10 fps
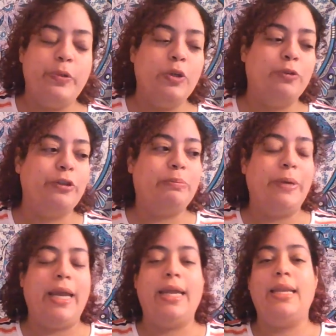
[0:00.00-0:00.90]
you'll feel
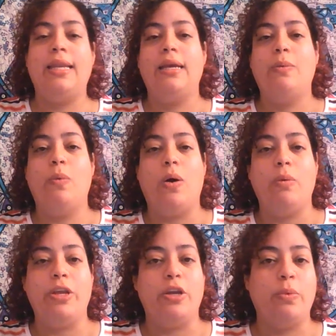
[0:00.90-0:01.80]
pain
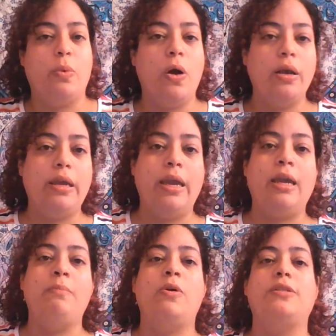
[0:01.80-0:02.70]
when you're walking
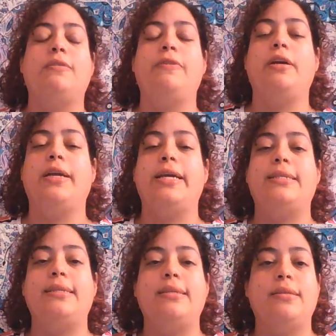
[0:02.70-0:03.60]
in more severe
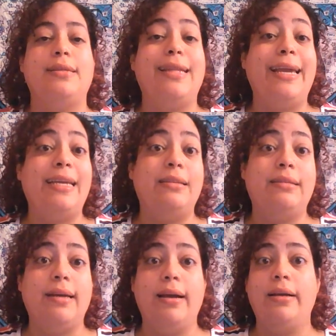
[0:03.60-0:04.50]
cases, laying
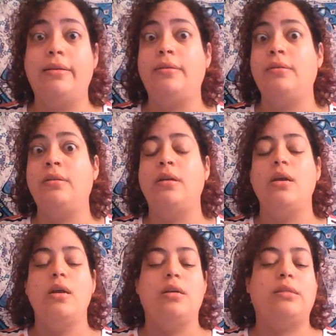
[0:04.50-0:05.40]
down,
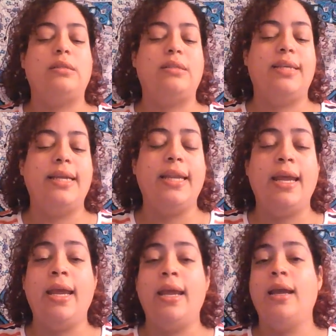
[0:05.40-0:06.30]

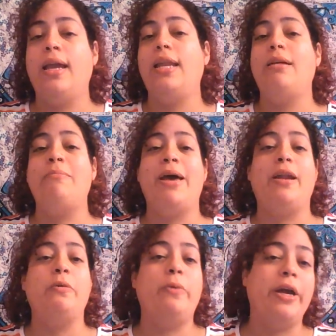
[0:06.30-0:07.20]
sitting. It don't
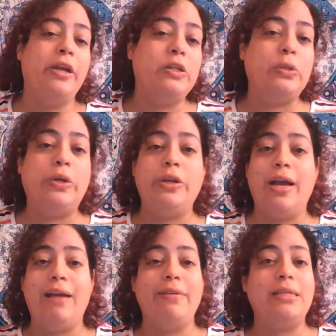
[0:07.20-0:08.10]
matter what you're doing. You're
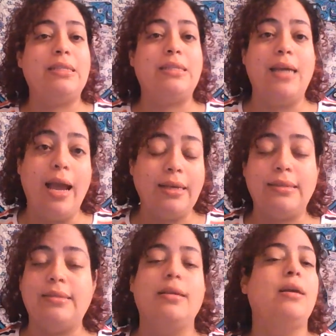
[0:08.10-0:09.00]
having
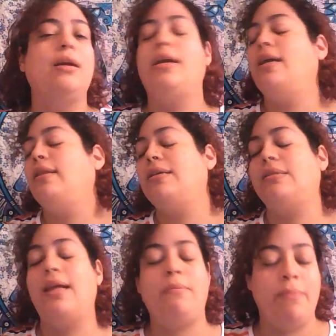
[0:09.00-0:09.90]
sex. It
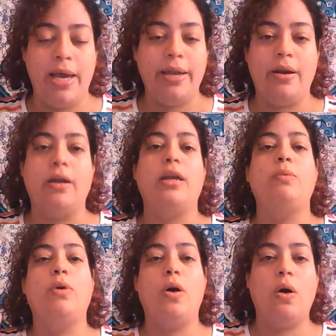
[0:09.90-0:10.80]
does not matter. It
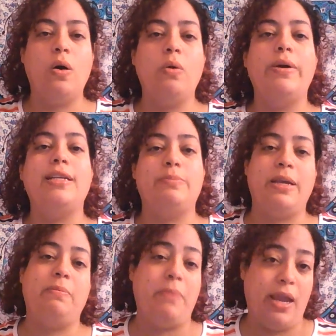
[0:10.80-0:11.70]
will always
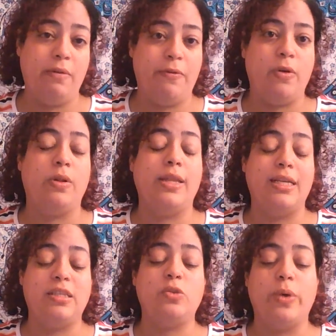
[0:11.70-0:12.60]
be painful, and
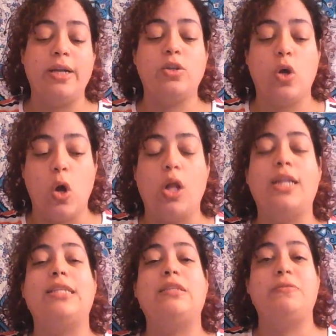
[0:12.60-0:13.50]
this is why it's called
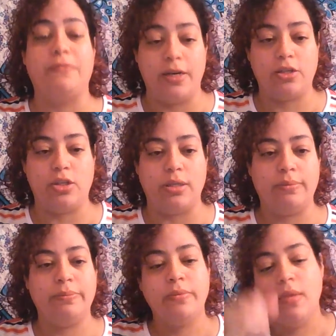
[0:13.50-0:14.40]
a
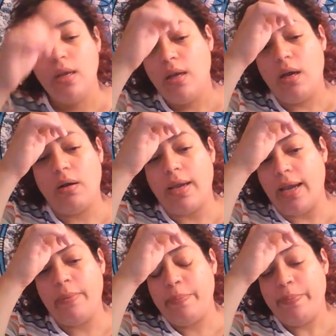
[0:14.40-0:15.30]
dysfunction,
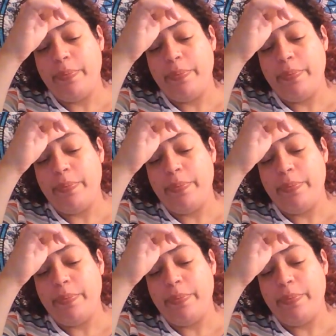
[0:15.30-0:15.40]
okay?